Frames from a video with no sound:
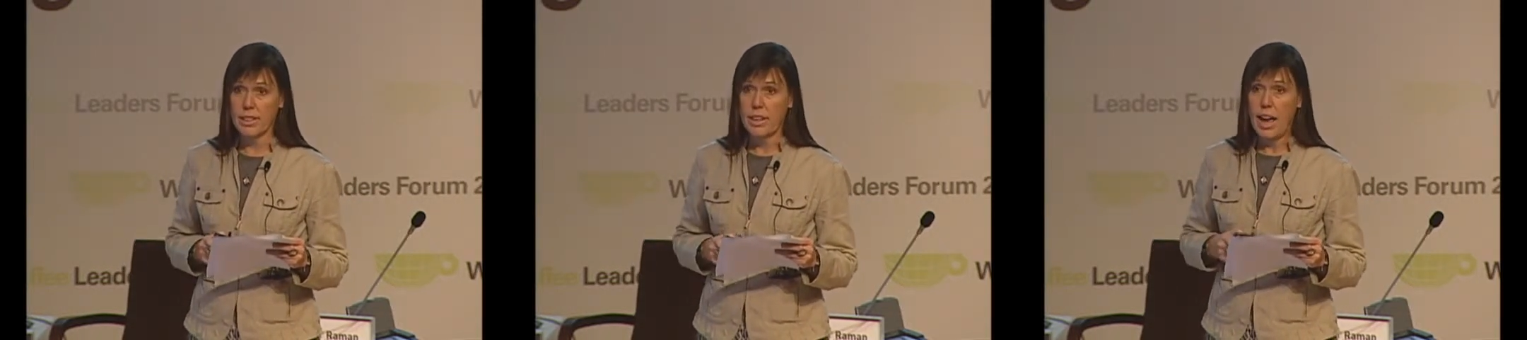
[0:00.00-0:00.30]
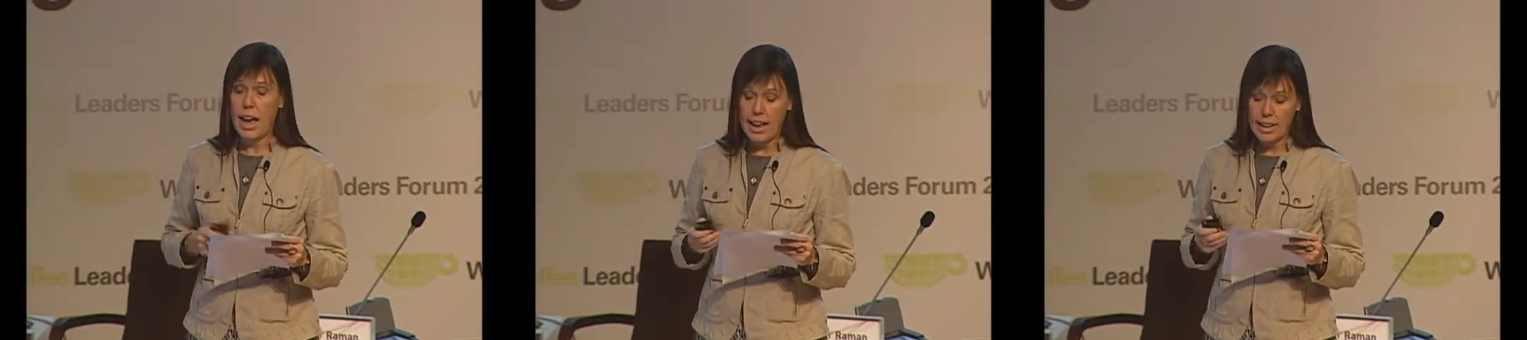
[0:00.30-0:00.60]

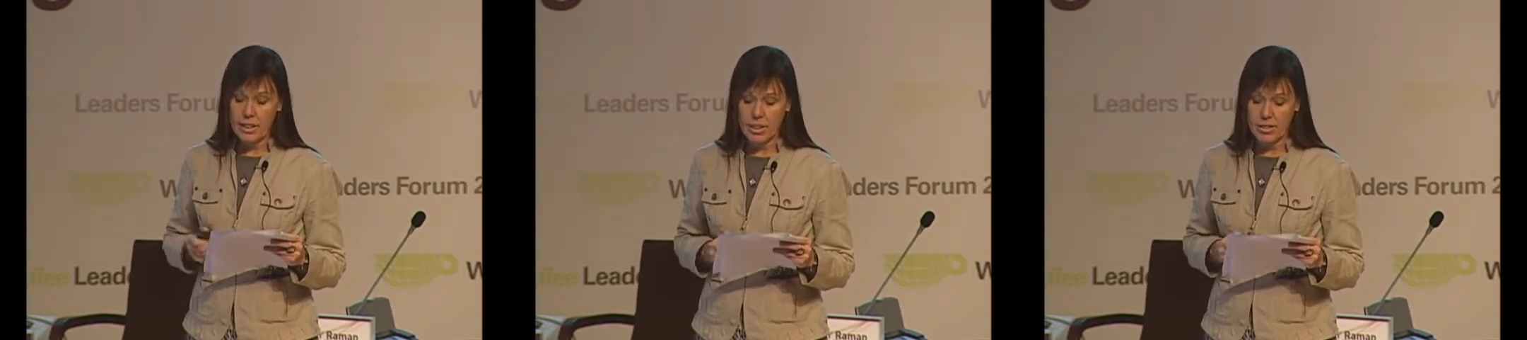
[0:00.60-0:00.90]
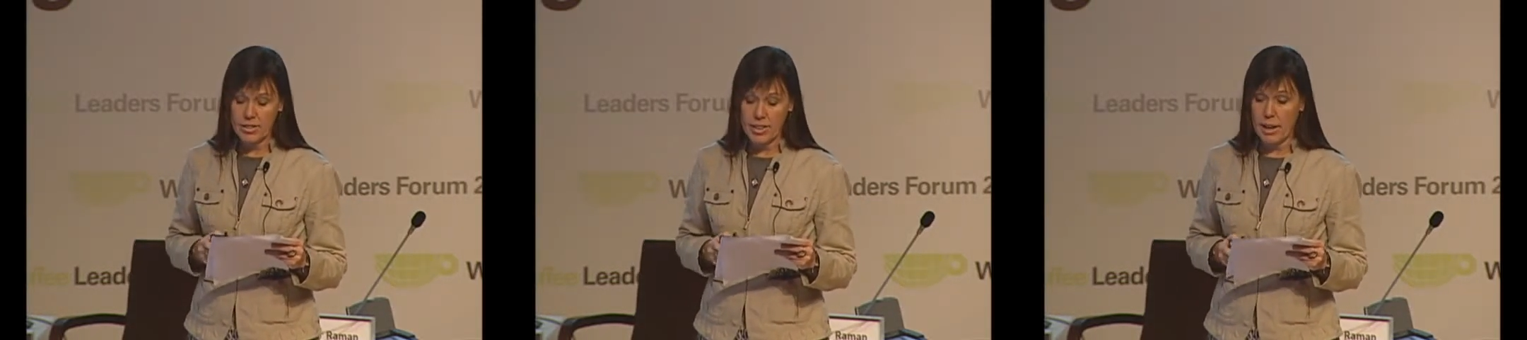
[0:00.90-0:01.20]
Add
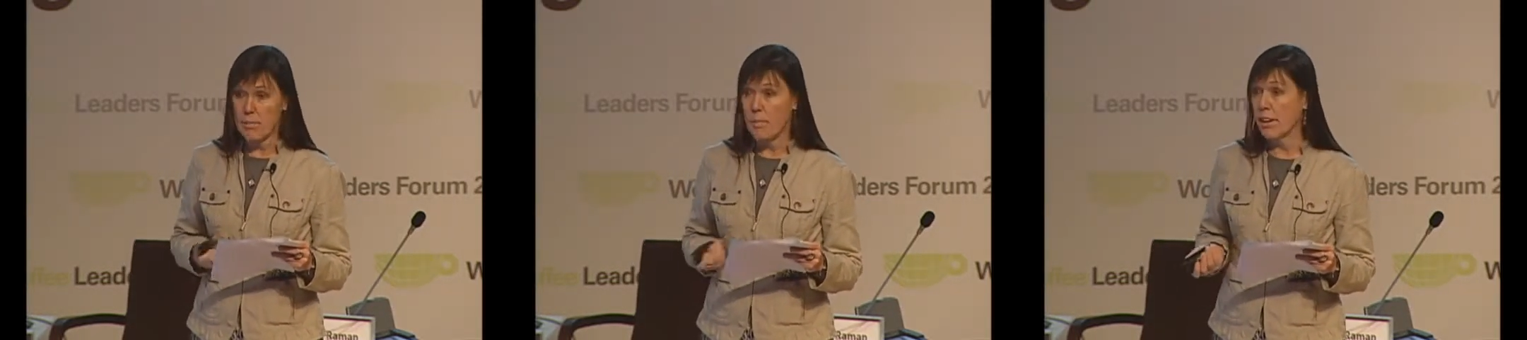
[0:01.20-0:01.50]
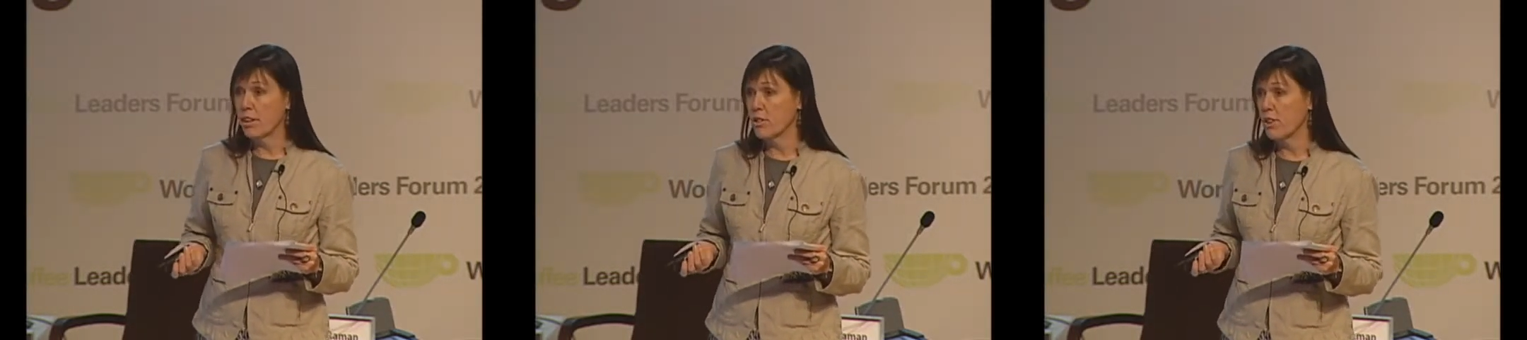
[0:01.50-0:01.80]
onto that
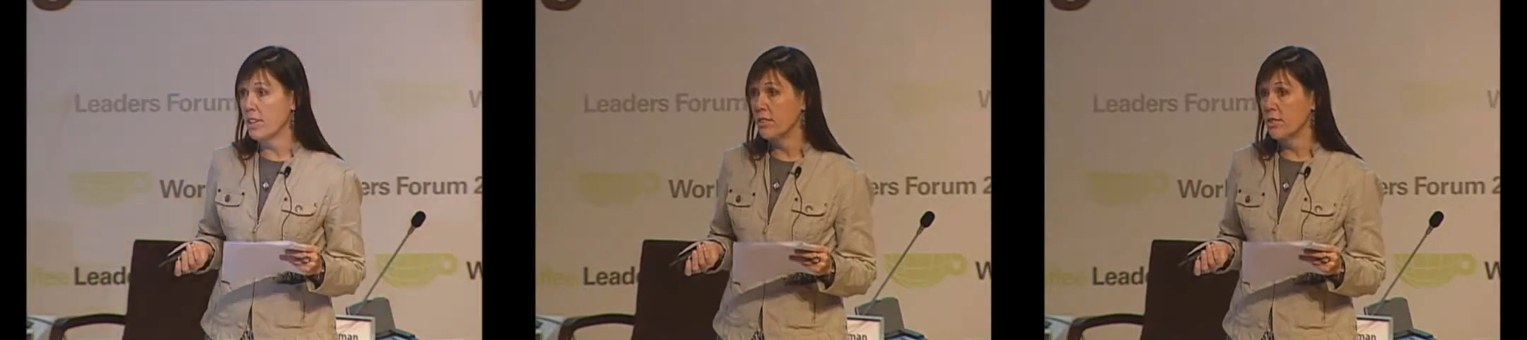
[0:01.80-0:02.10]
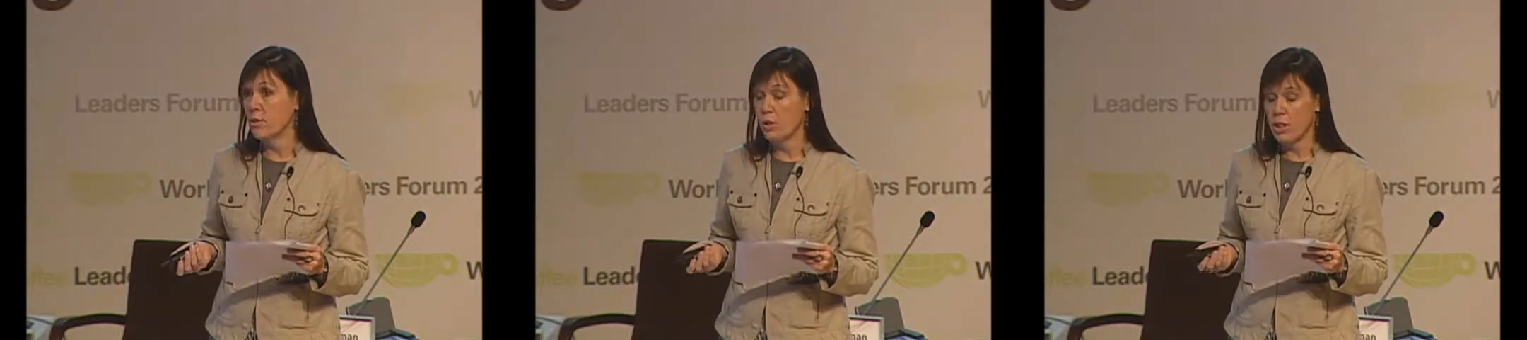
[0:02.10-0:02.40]
megatrends
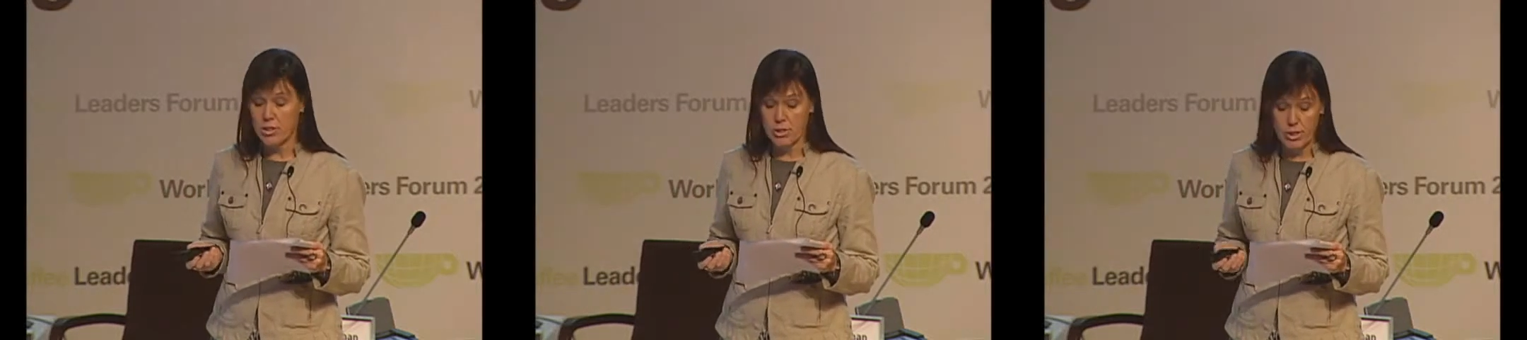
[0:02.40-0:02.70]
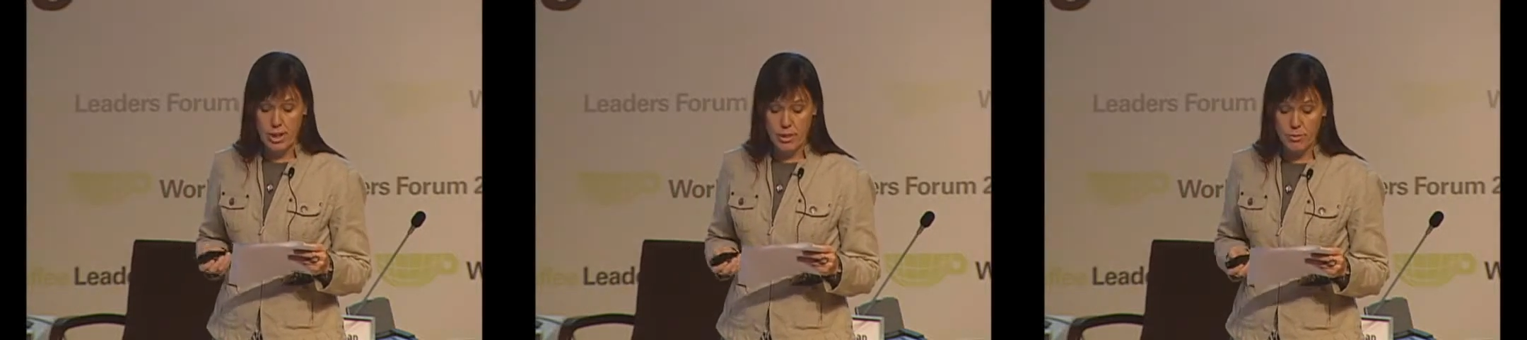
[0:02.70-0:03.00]
of greater
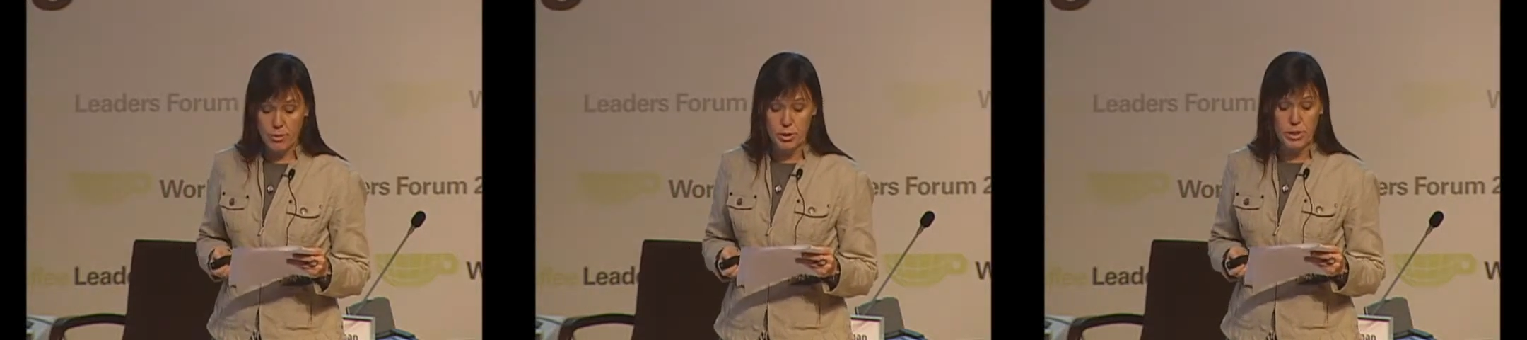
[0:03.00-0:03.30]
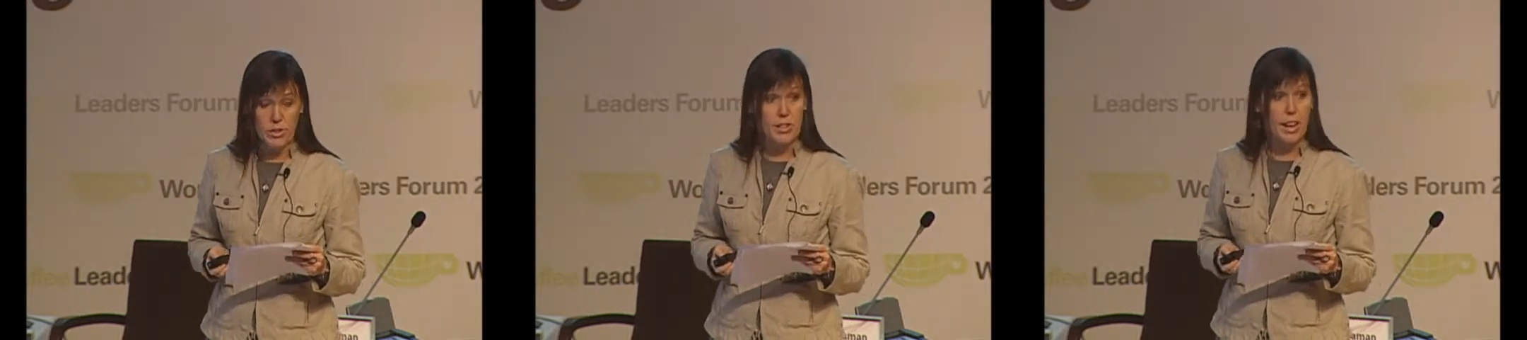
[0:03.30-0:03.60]

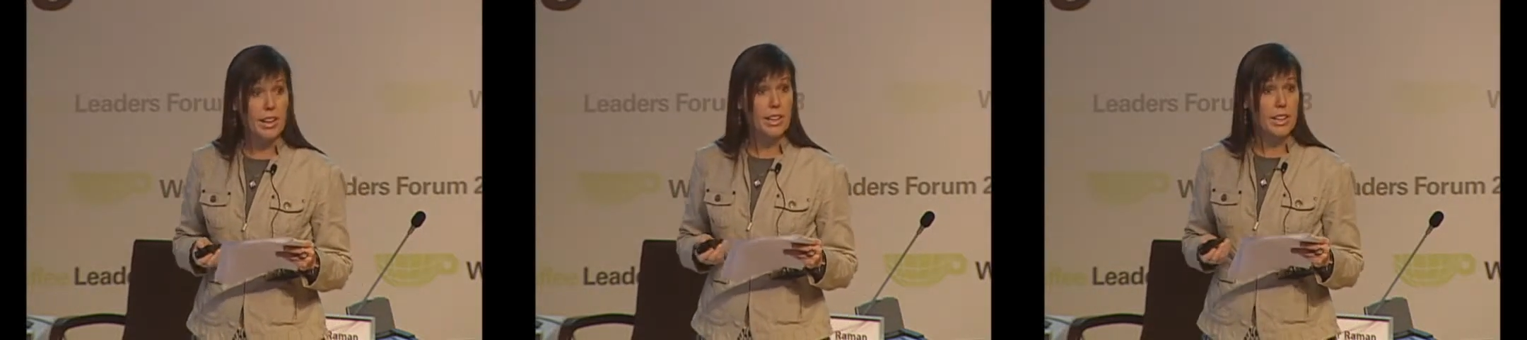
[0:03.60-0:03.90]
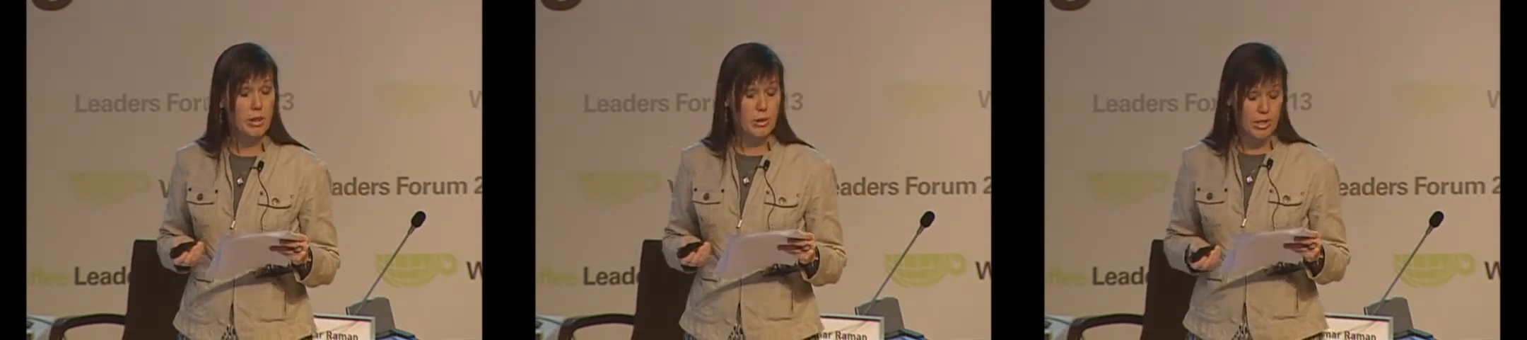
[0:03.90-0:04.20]
affluence and
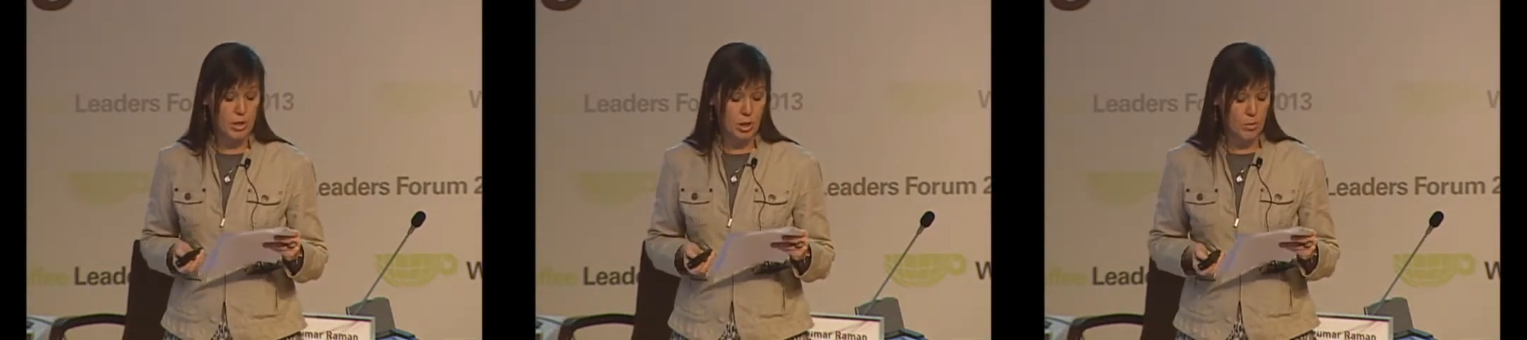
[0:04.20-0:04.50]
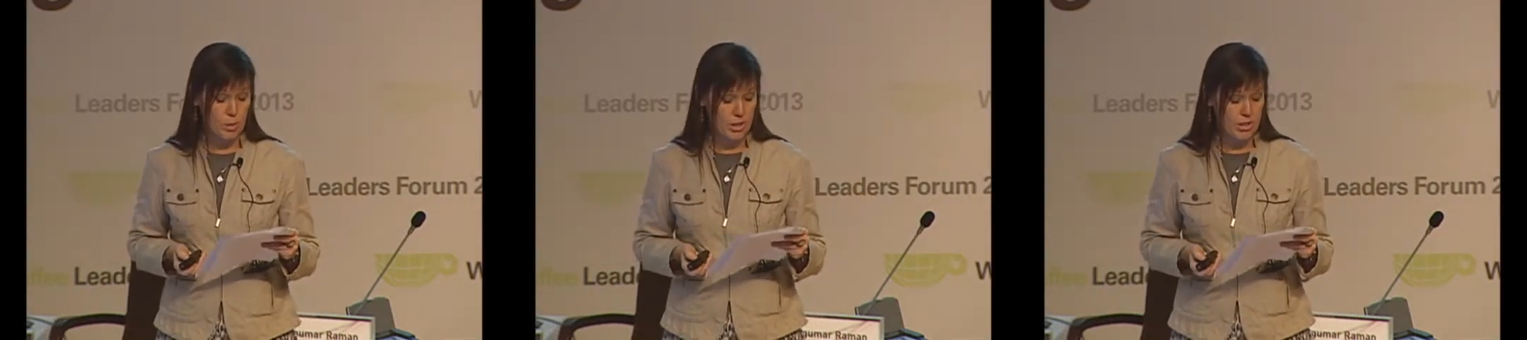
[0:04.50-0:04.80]
increasing
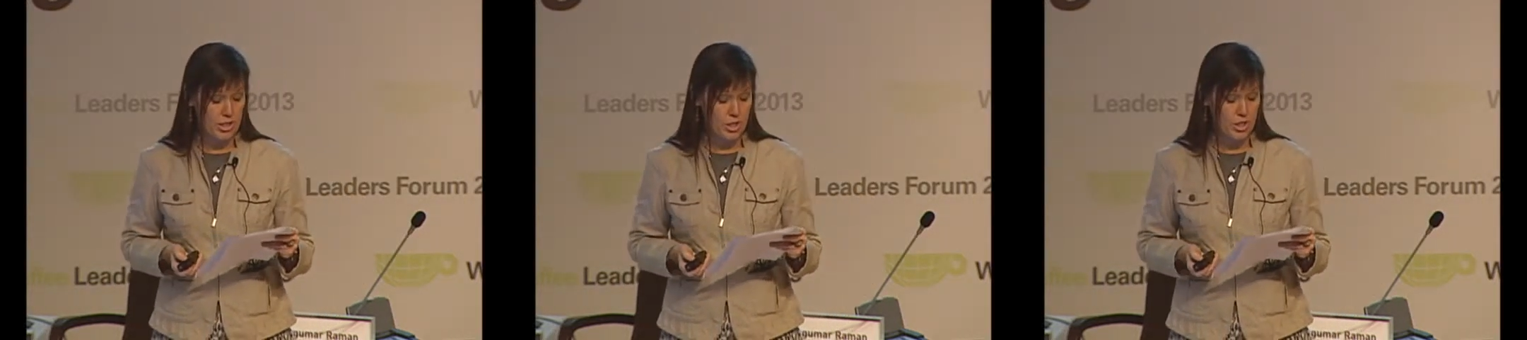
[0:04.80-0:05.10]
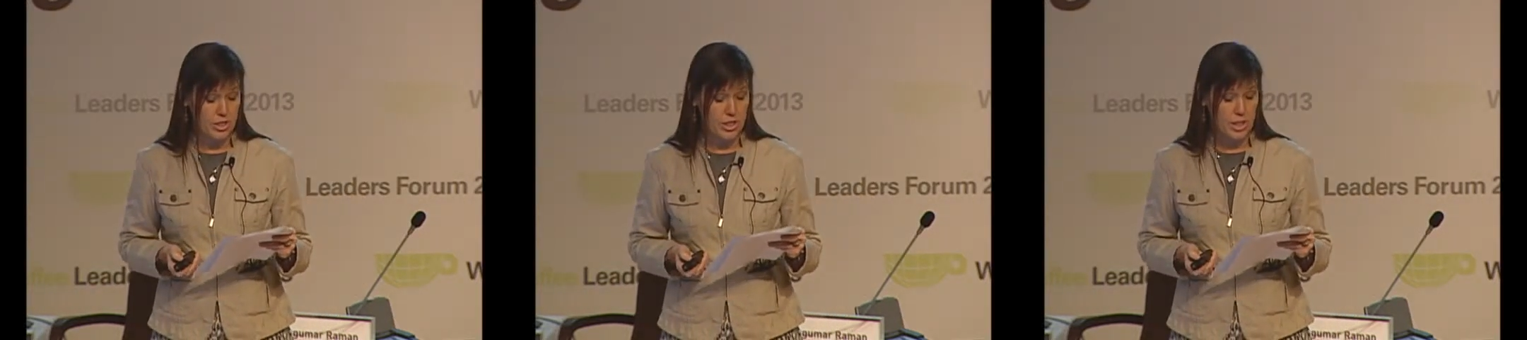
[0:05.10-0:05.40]

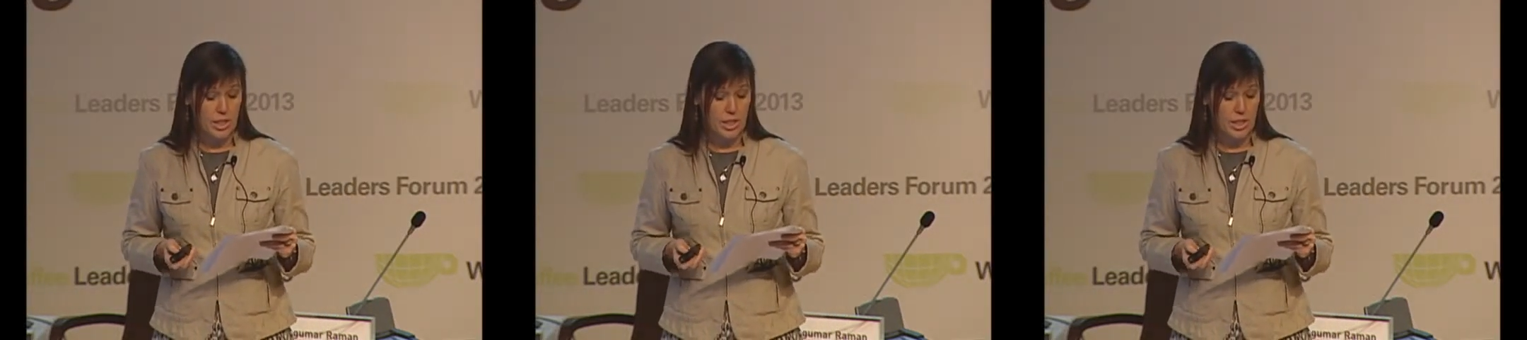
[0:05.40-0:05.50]
urbanization,